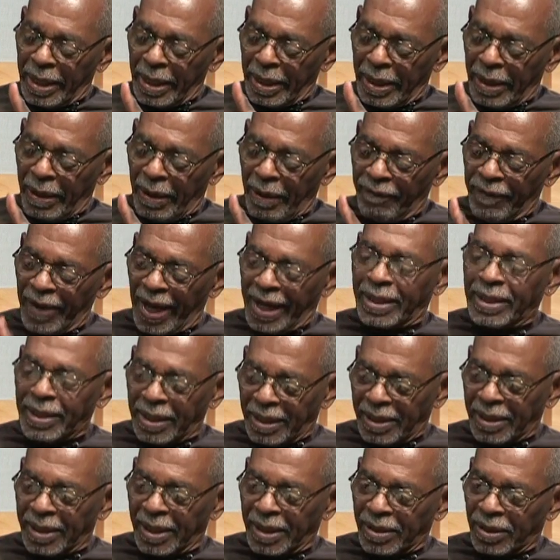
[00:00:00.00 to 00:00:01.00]

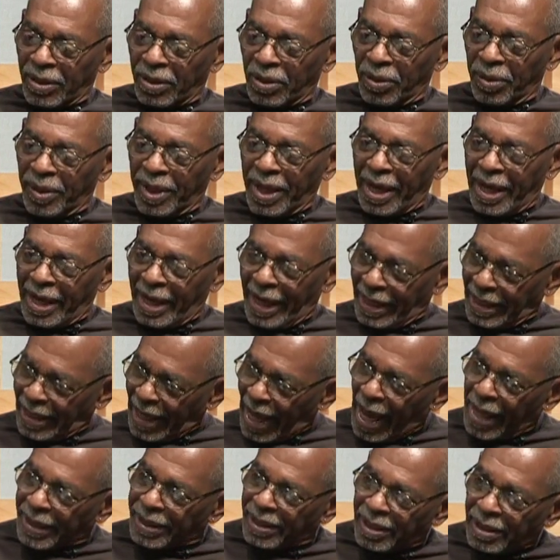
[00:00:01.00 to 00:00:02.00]
1963 in
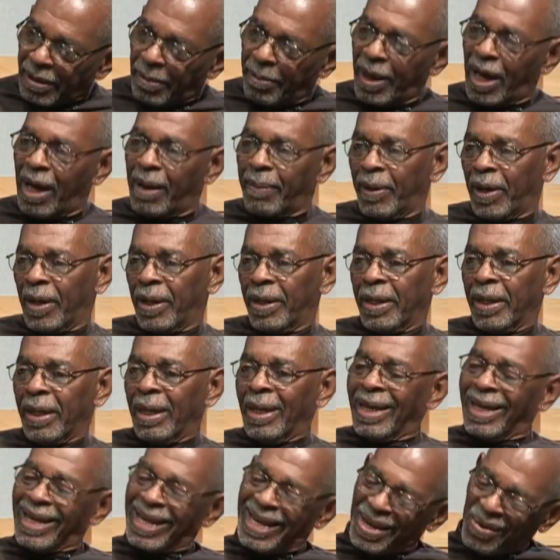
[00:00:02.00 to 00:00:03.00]
Addis Ababa,
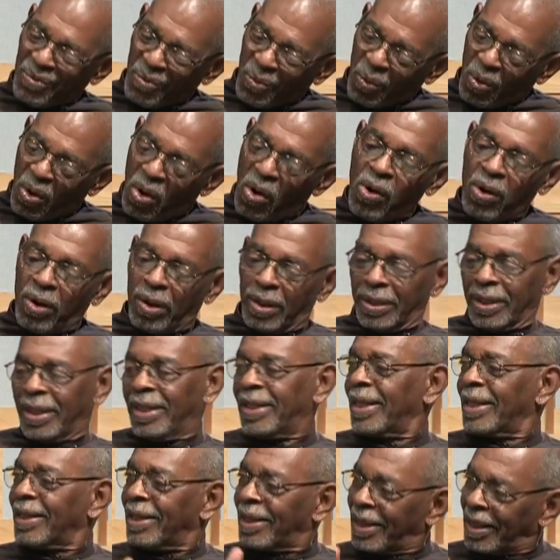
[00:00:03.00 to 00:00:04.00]
he warned, he
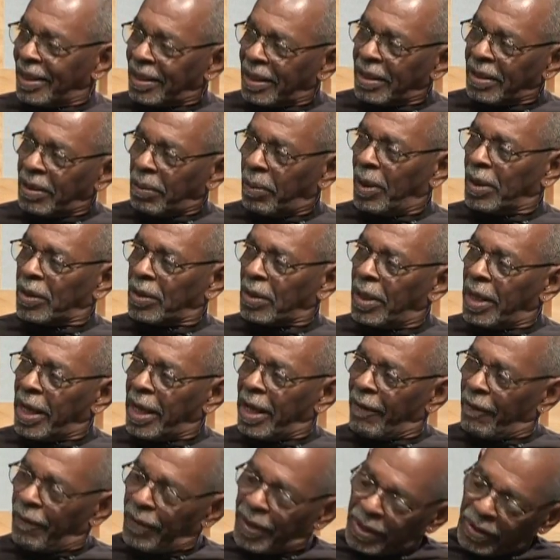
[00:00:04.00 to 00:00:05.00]
said, this is what's going
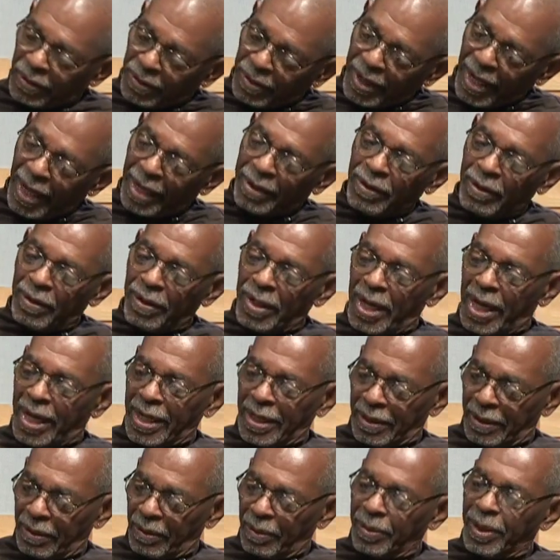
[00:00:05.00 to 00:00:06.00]
to, if we do not
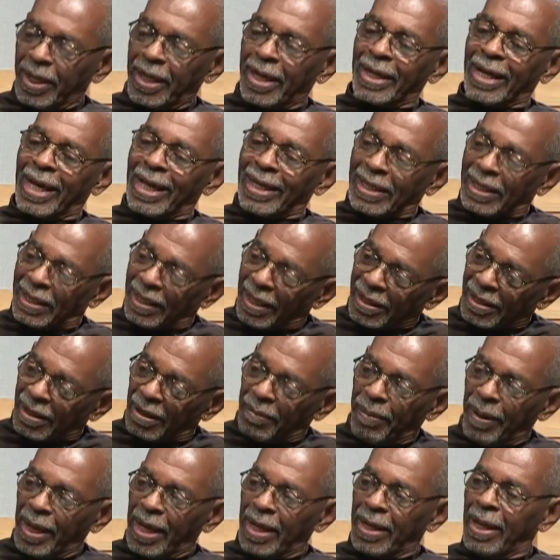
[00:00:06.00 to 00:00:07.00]
unite, we can
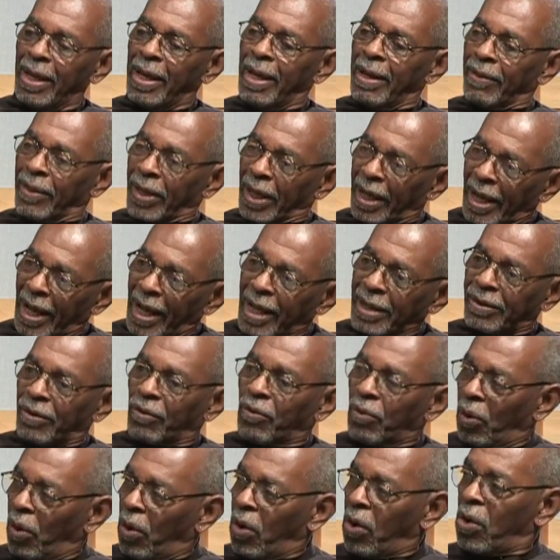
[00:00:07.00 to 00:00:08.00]
anticipate the kinds of
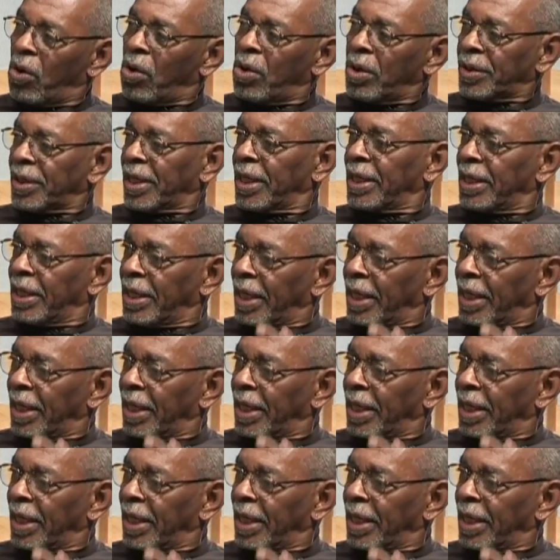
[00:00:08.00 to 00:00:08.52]
wars and